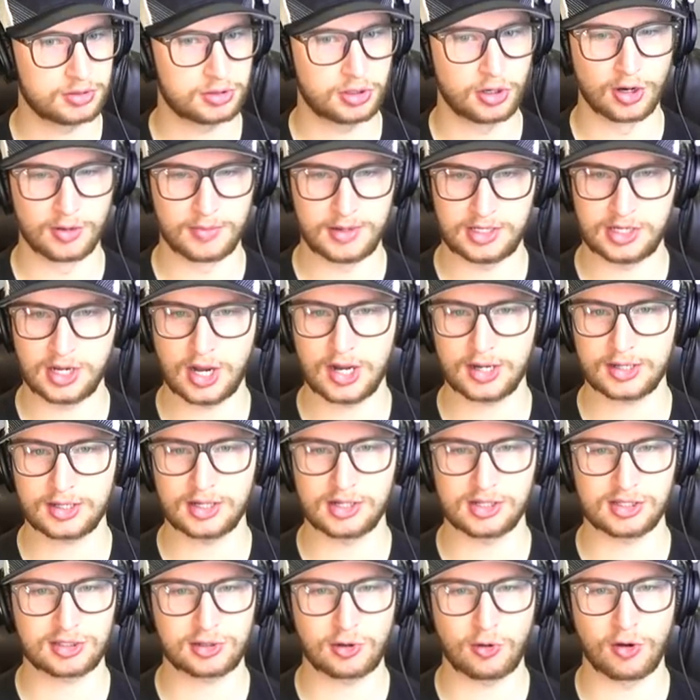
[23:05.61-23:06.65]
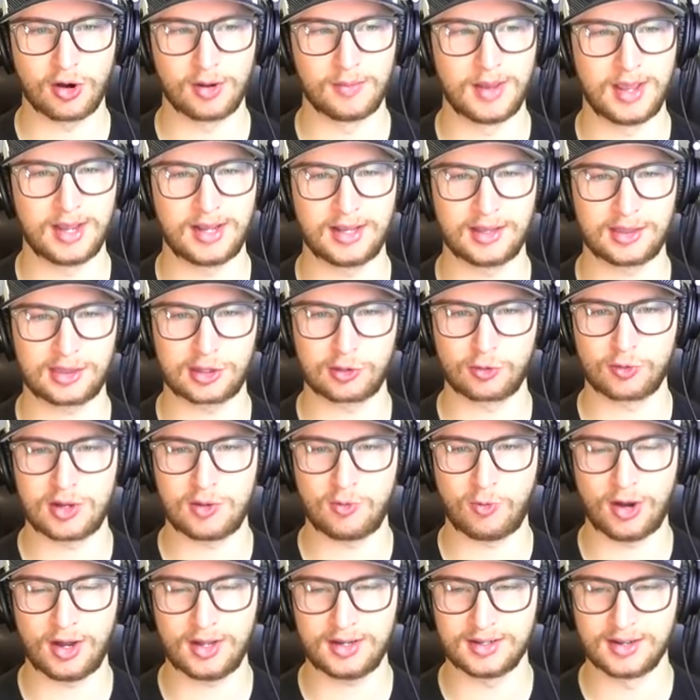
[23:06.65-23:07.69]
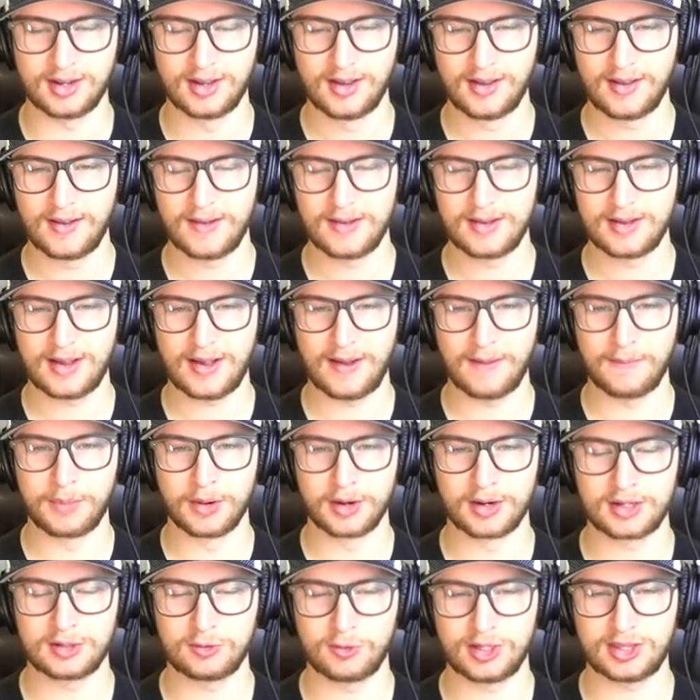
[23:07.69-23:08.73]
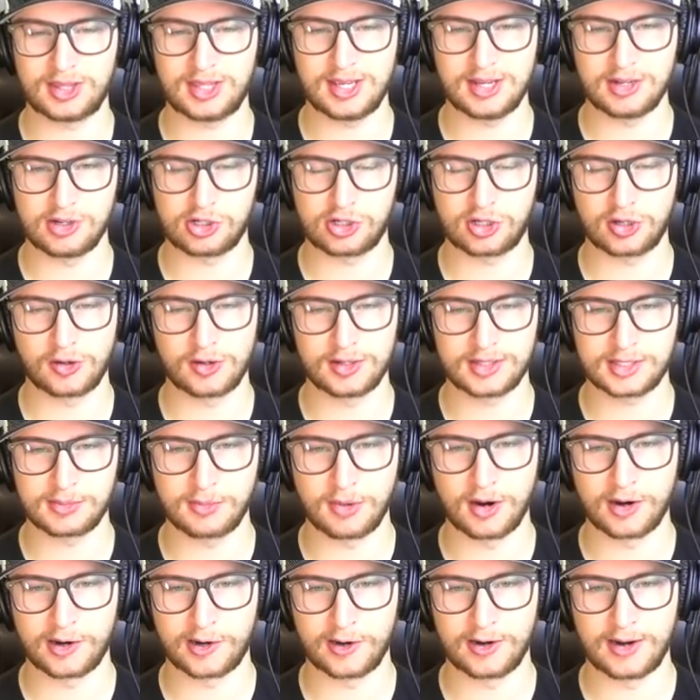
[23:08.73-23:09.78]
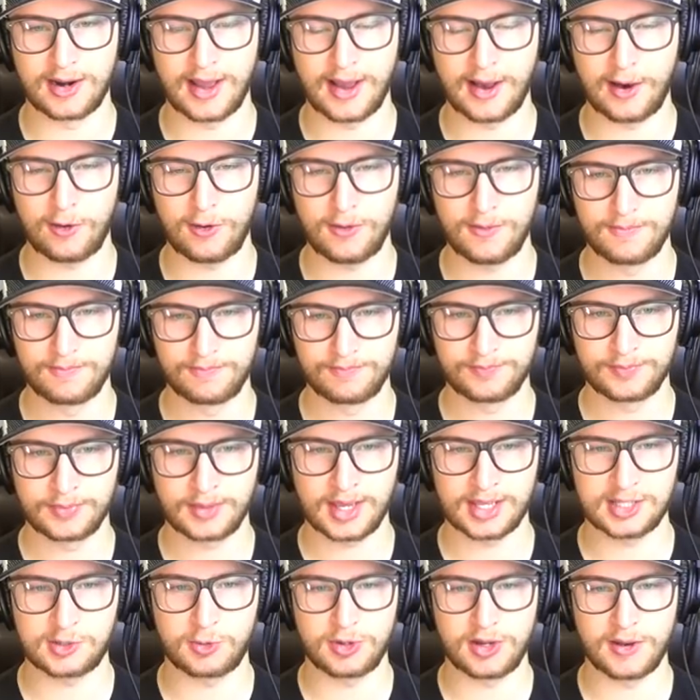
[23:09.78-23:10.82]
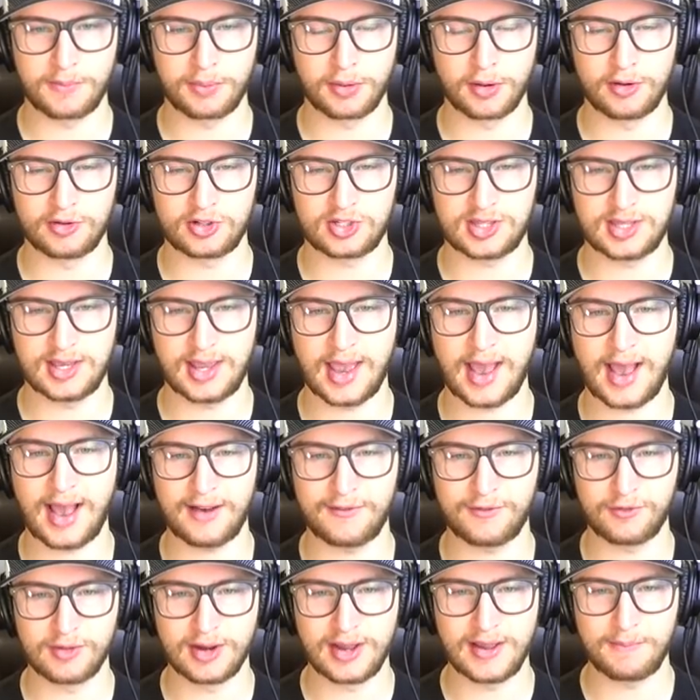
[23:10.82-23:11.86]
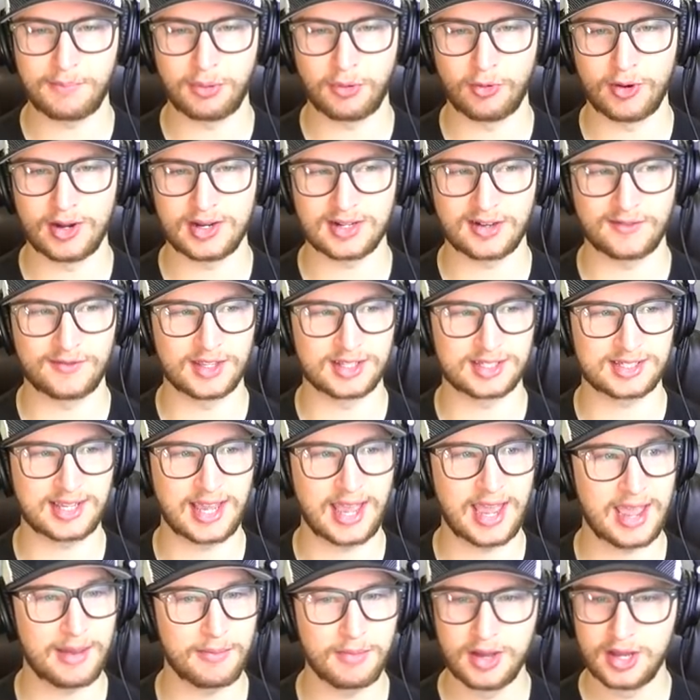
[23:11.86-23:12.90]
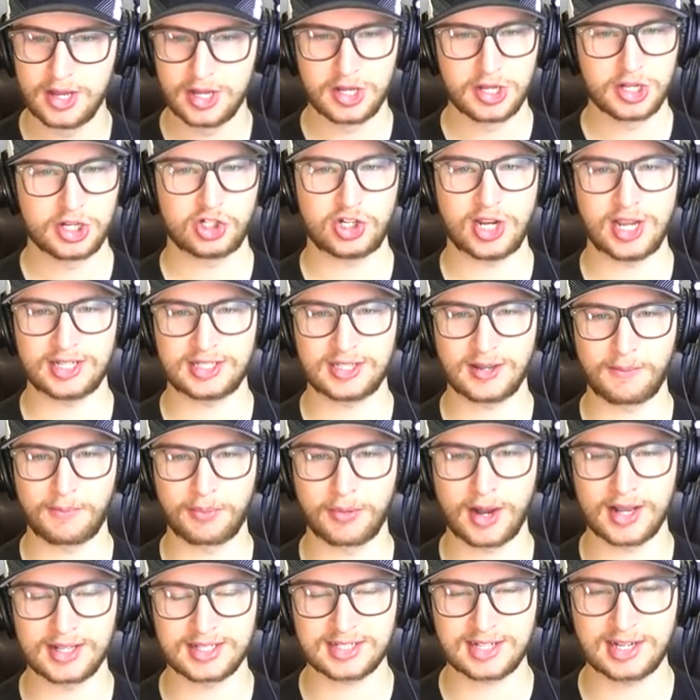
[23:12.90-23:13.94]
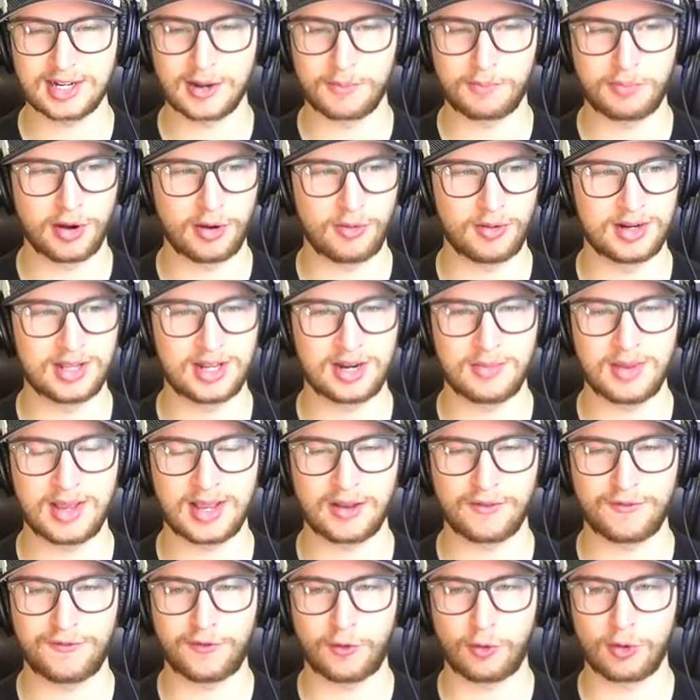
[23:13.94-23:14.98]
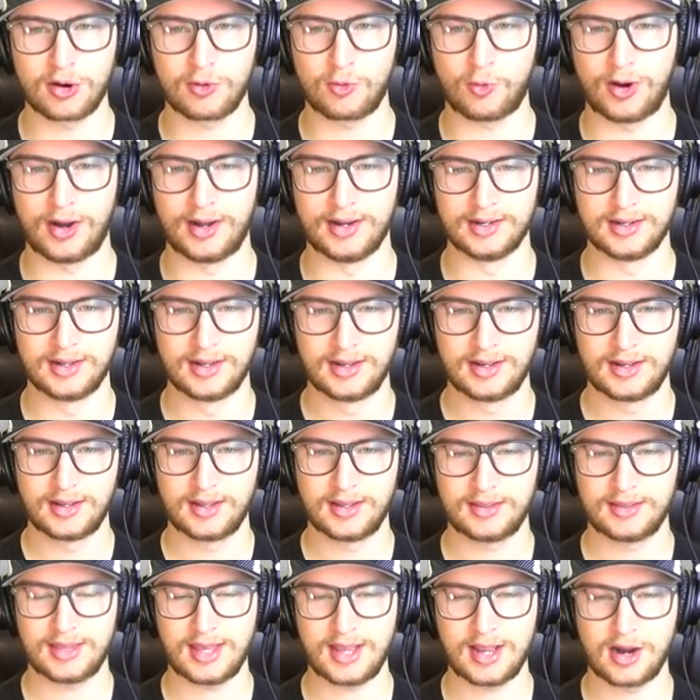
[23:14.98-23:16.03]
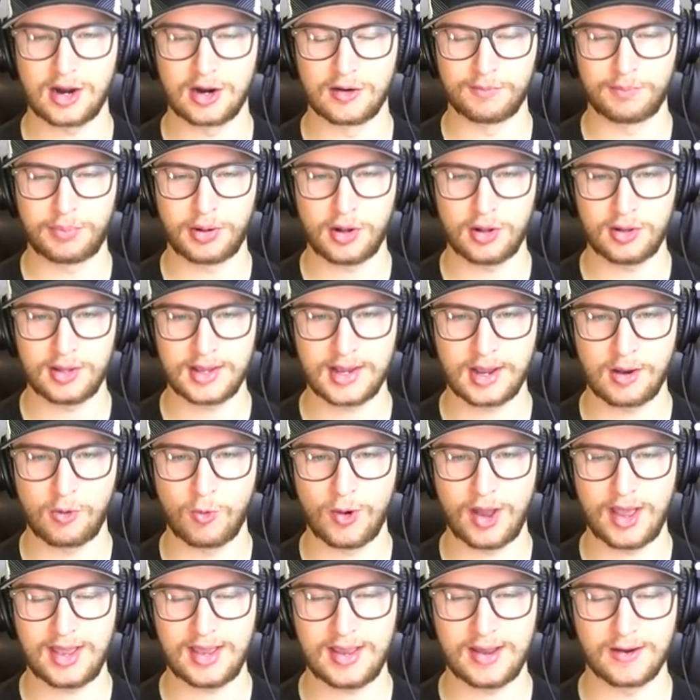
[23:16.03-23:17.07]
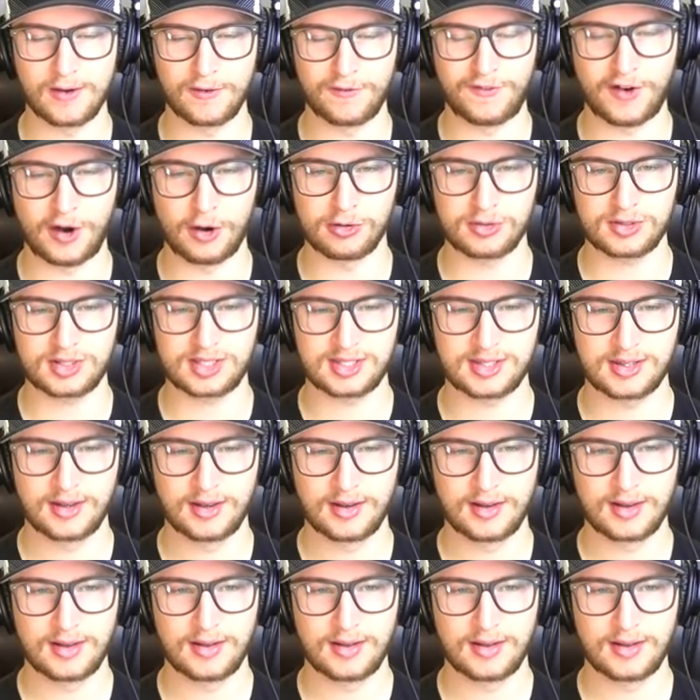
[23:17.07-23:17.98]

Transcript: Kirby Dach going to score, make it 3 1. Alberta with the insurance marker now as we approach the halfway point of this game. Jake DeBrusk going to put one in and make it 4 1. They are pulling away here, folks.